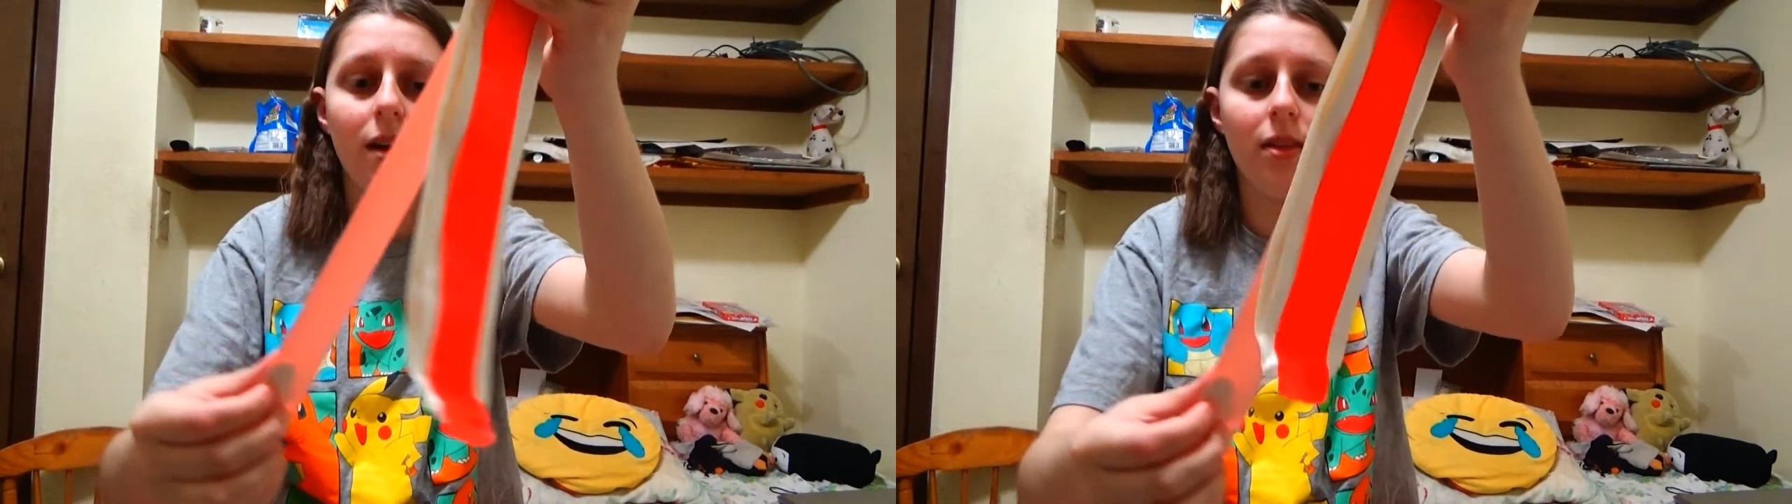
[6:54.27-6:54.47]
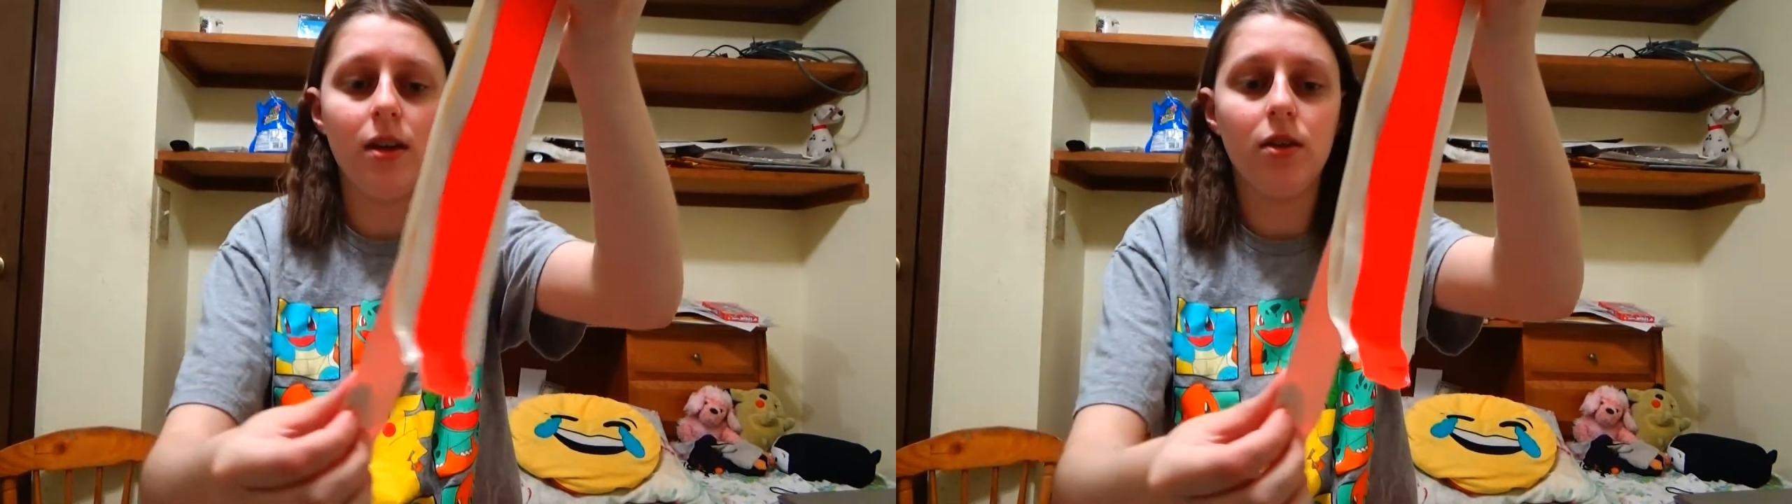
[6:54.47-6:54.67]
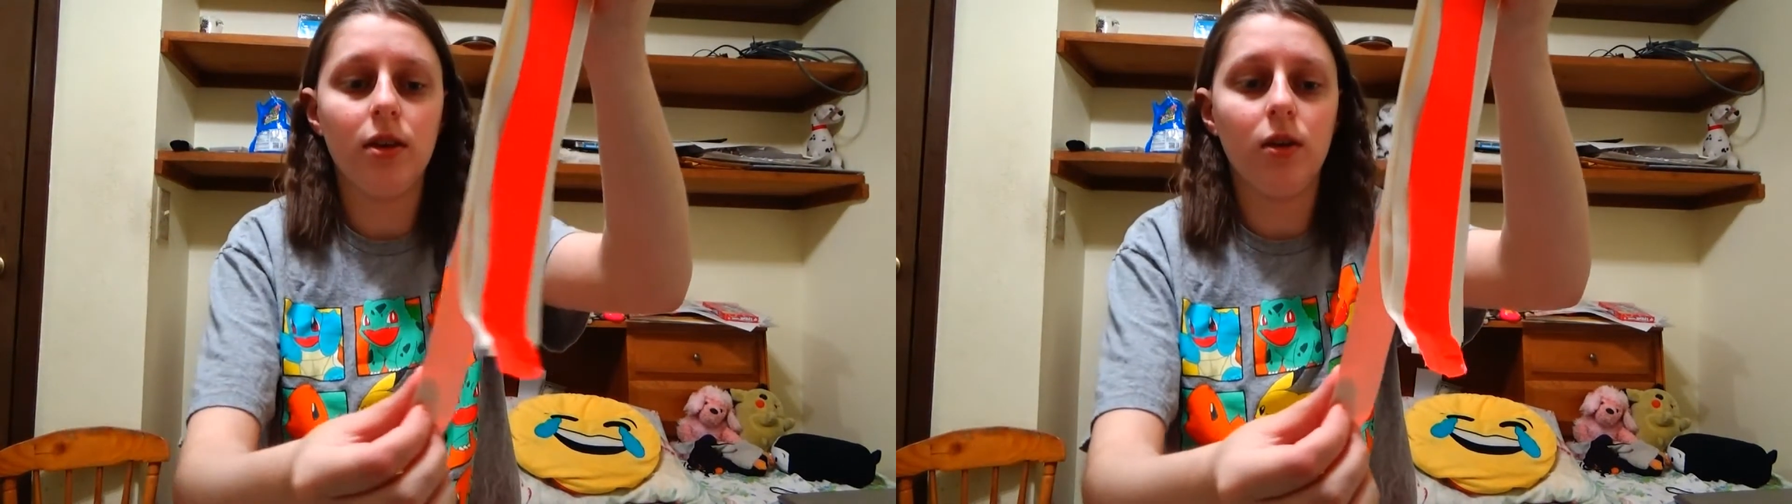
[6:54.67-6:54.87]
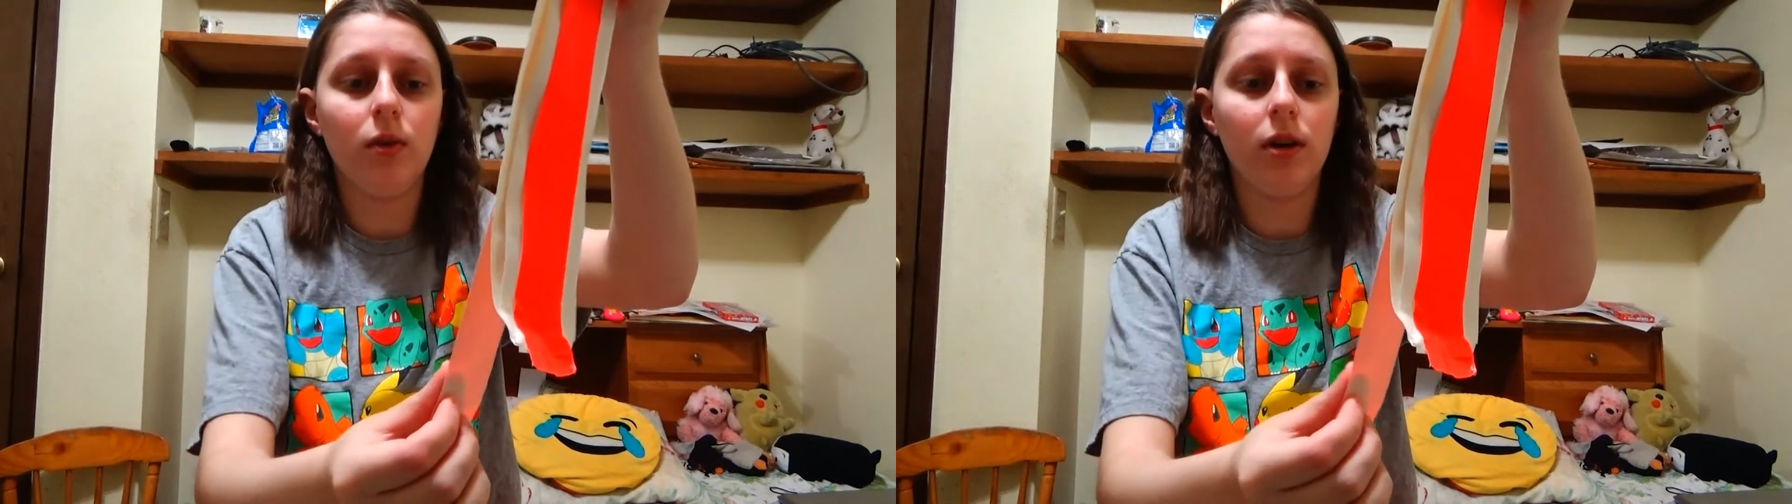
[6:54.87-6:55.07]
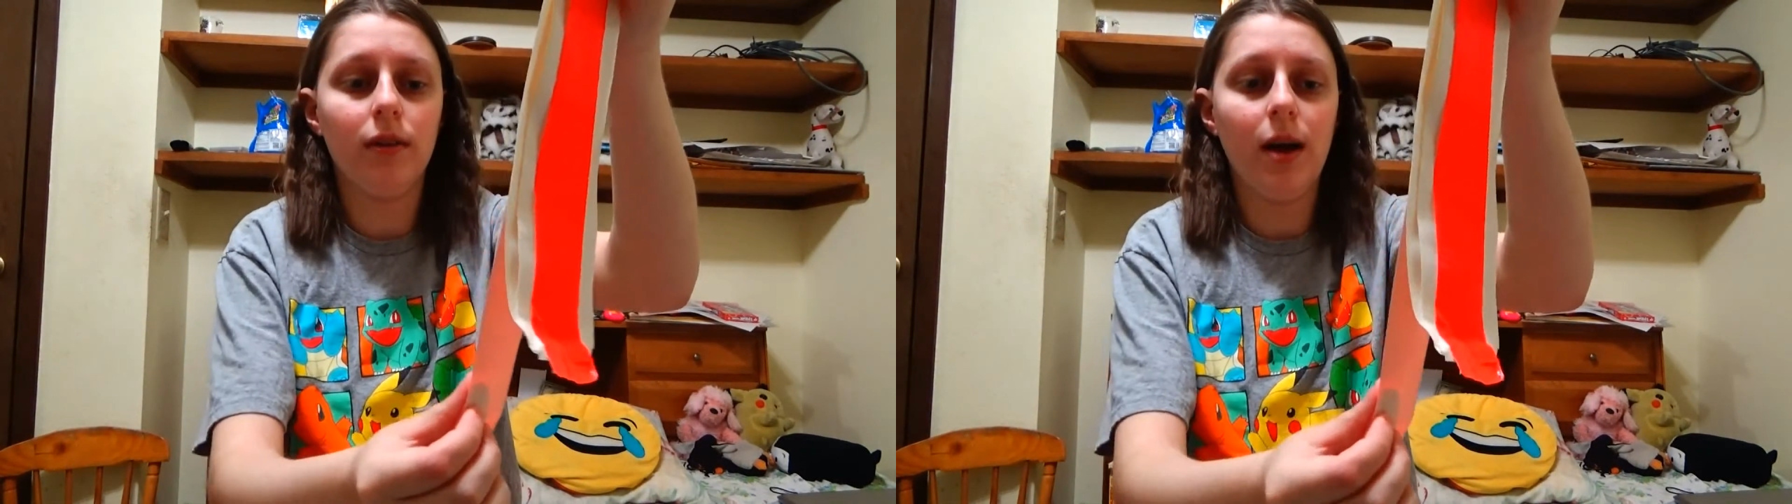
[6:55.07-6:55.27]
and then you're going to
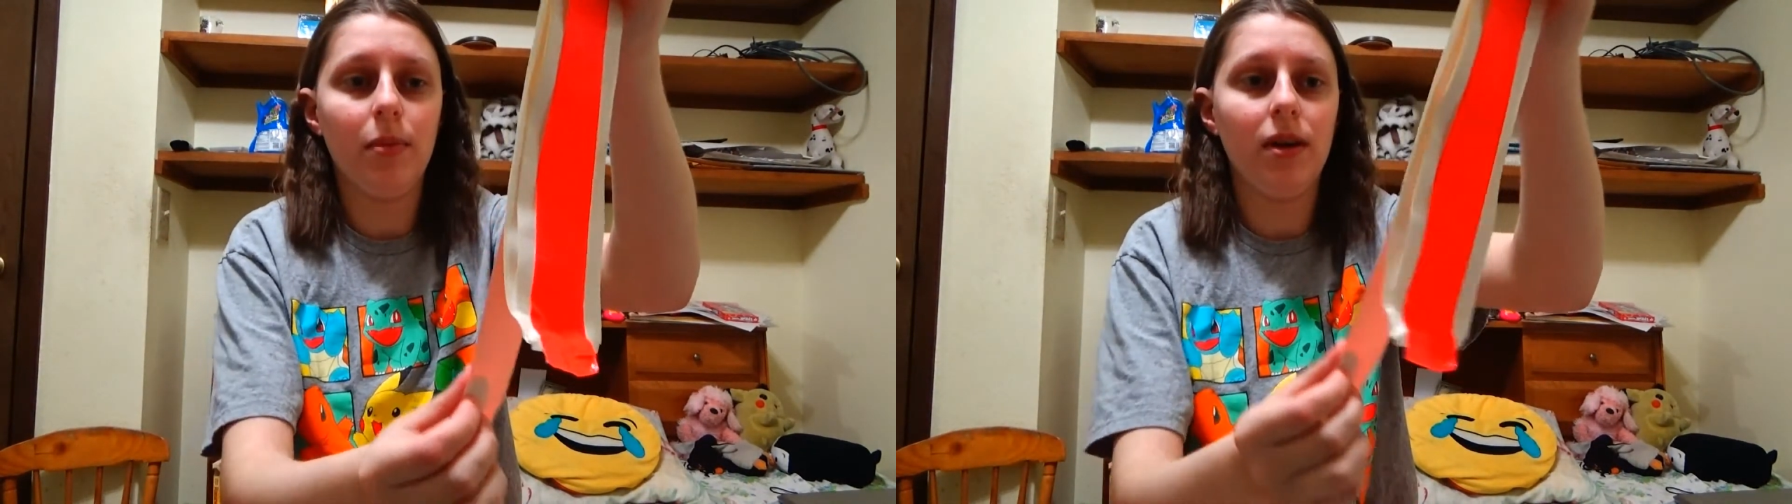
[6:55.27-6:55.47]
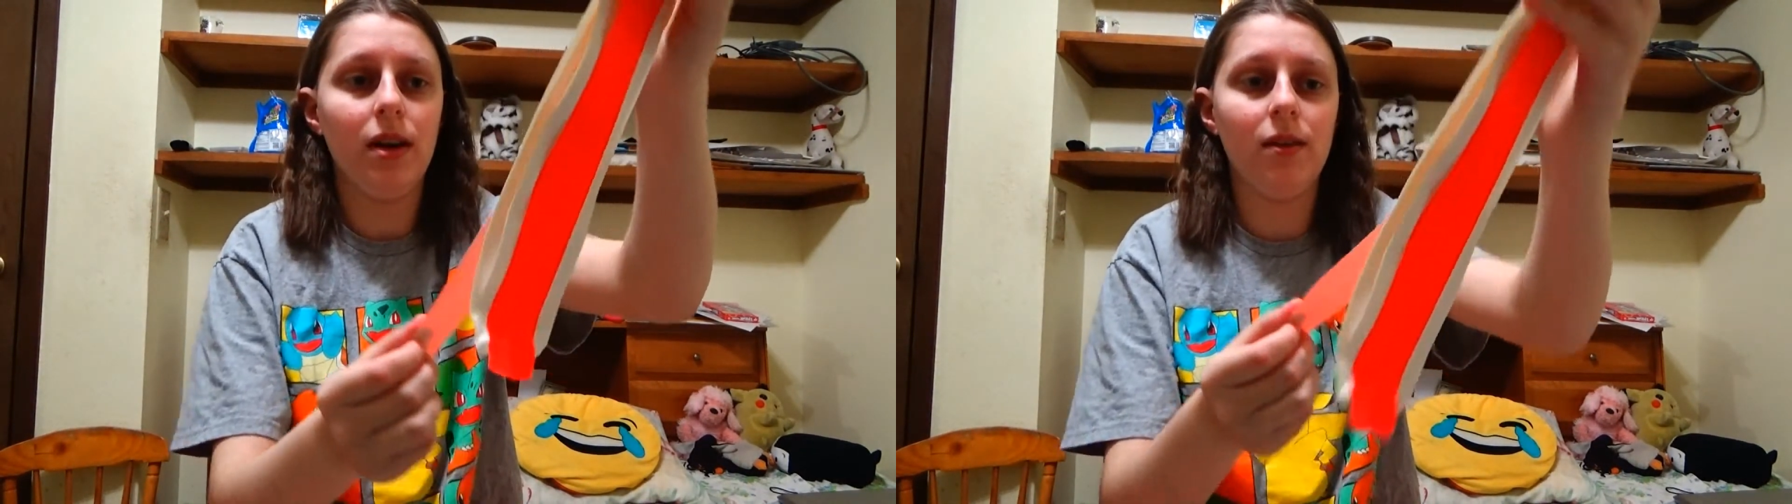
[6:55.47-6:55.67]
want to wrap it.